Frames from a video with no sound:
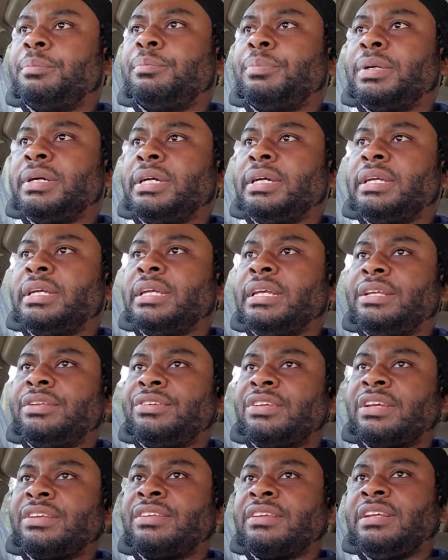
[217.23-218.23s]
But it
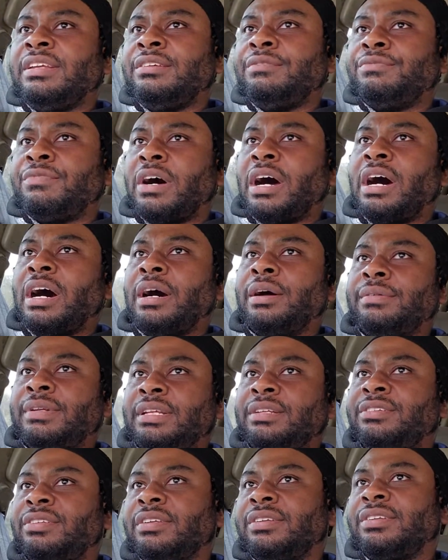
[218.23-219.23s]
just evolved
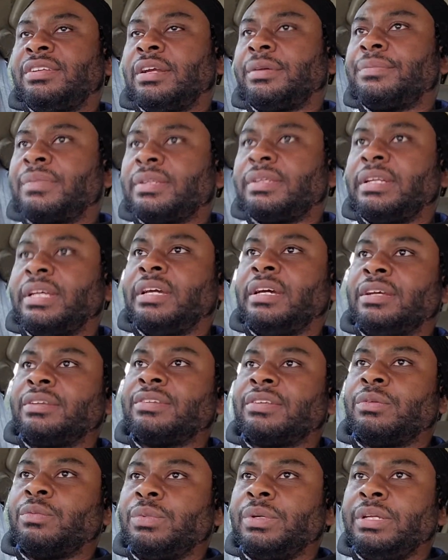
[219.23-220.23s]
into something else,
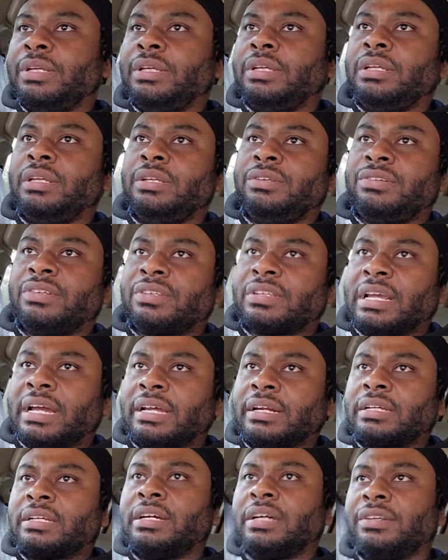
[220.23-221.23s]
and we just
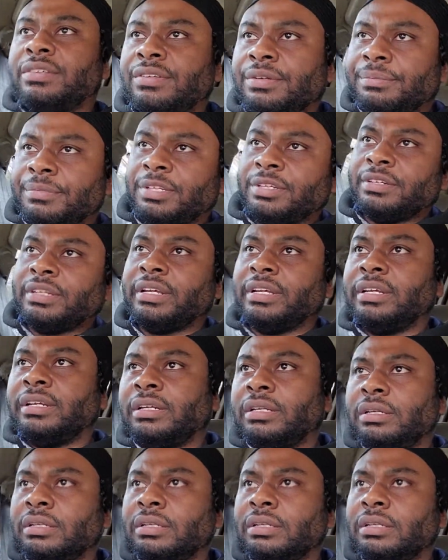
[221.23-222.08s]
got accustomed to that.